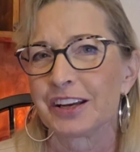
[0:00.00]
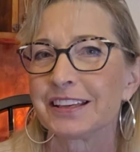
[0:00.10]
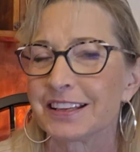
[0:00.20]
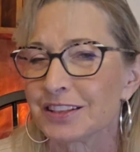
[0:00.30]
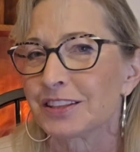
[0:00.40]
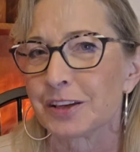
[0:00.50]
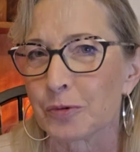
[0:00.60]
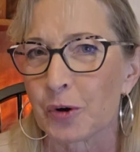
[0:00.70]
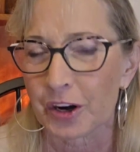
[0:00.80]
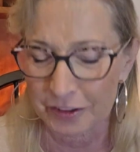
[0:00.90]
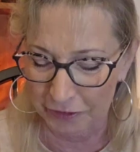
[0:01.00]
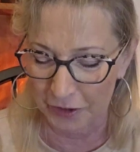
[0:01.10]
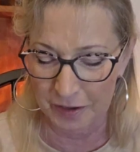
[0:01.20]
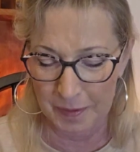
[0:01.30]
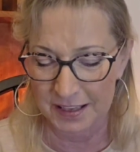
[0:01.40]
It gets the award for
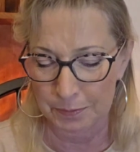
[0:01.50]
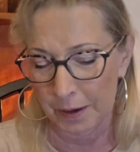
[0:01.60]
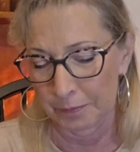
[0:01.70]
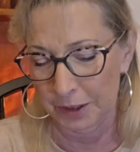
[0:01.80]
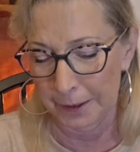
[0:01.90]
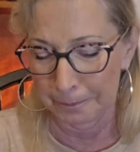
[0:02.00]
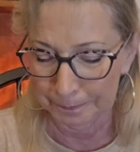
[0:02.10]
the best pumpkin.